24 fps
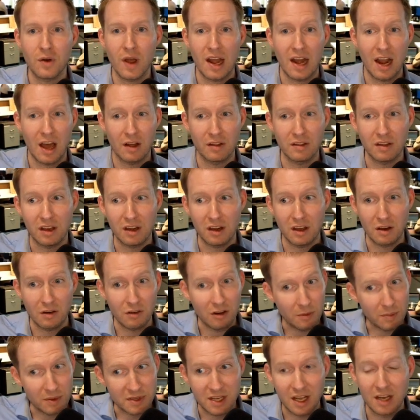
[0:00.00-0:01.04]
an El Nino and
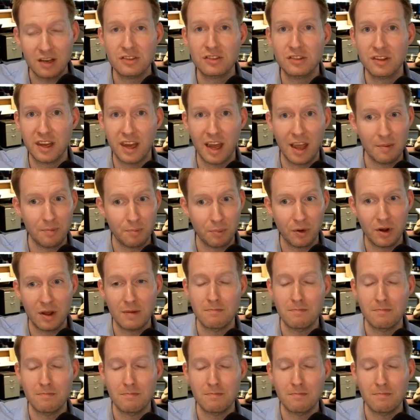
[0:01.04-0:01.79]
a potentially a pretty